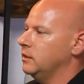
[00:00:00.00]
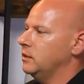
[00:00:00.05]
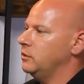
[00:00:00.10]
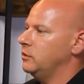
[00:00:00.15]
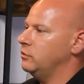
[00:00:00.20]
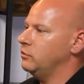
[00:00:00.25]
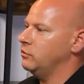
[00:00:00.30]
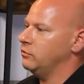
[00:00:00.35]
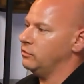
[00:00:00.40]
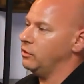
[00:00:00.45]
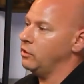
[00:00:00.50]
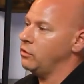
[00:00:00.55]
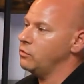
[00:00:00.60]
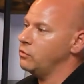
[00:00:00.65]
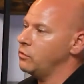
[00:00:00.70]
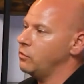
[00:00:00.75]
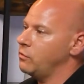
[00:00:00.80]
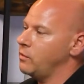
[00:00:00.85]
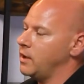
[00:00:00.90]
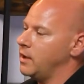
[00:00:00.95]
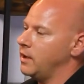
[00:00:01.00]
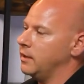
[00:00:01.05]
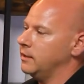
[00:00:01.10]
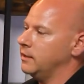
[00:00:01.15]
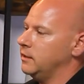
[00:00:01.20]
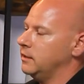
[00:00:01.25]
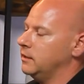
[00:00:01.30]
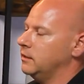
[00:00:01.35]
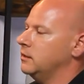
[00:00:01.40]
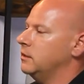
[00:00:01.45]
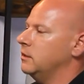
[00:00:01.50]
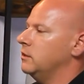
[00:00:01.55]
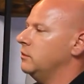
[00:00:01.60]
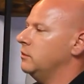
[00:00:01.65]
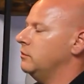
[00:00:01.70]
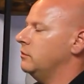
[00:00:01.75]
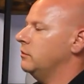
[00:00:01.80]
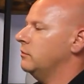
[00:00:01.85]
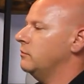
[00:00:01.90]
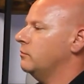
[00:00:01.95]
your logo on it, you
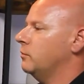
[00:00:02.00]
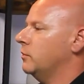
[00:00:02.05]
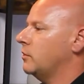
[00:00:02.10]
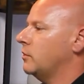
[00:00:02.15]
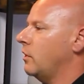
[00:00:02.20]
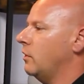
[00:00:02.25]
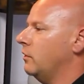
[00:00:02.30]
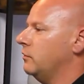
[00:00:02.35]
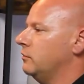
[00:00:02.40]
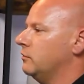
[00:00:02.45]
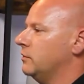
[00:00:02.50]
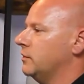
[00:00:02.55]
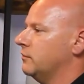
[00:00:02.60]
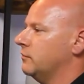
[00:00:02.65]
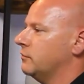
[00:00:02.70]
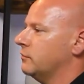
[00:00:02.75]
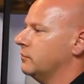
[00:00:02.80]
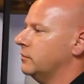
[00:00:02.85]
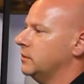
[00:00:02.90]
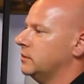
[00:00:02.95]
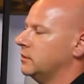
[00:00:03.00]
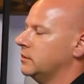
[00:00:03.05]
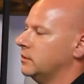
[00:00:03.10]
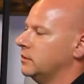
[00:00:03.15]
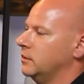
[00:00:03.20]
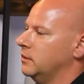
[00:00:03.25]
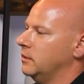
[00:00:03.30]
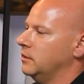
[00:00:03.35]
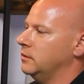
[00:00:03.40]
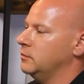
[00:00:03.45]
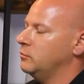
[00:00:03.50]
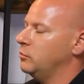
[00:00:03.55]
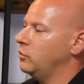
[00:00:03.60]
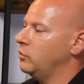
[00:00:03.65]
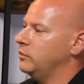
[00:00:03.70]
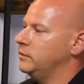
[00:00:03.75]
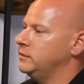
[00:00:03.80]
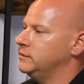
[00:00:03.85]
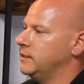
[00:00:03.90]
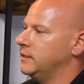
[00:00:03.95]
know, with all your different uh,
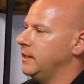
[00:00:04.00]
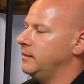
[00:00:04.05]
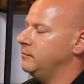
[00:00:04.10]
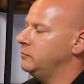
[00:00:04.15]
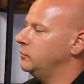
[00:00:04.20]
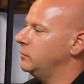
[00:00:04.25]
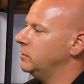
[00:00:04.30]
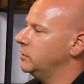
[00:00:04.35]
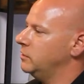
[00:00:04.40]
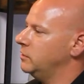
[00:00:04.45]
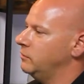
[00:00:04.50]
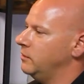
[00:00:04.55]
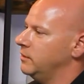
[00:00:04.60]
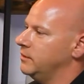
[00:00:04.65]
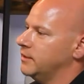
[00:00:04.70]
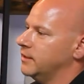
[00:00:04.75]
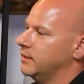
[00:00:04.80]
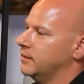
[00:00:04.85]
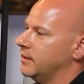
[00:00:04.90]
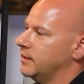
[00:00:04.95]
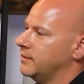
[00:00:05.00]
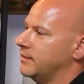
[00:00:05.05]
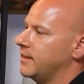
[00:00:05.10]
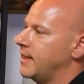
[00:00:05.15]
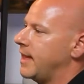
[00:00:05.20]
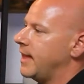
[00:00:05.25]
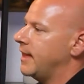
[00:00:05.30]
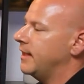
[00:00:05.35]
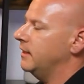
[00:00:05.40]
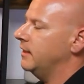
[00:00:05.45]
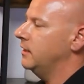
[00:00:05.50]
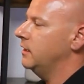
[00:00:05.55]
employees' names, we could do anything like that.